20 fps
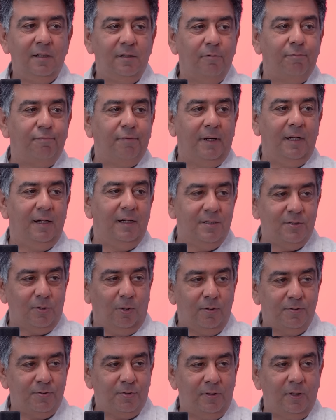the frills,
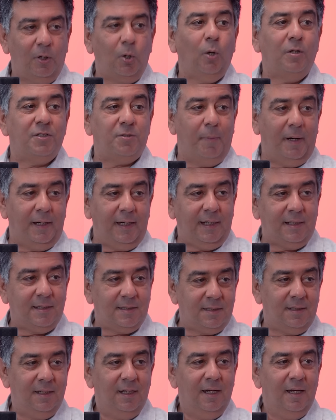also the
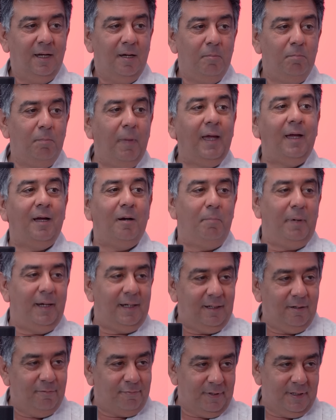cosmetics make a
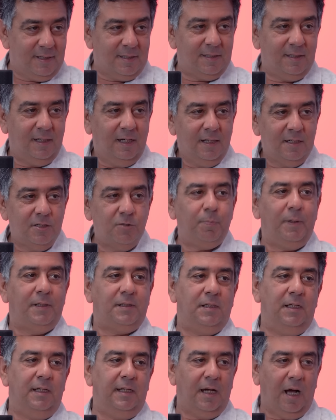big difference,
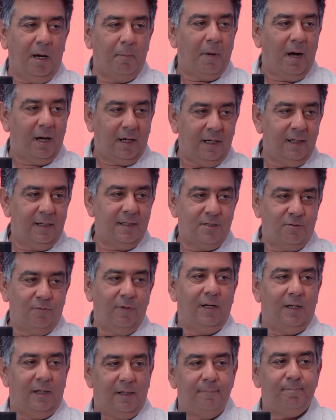especially in our market as well.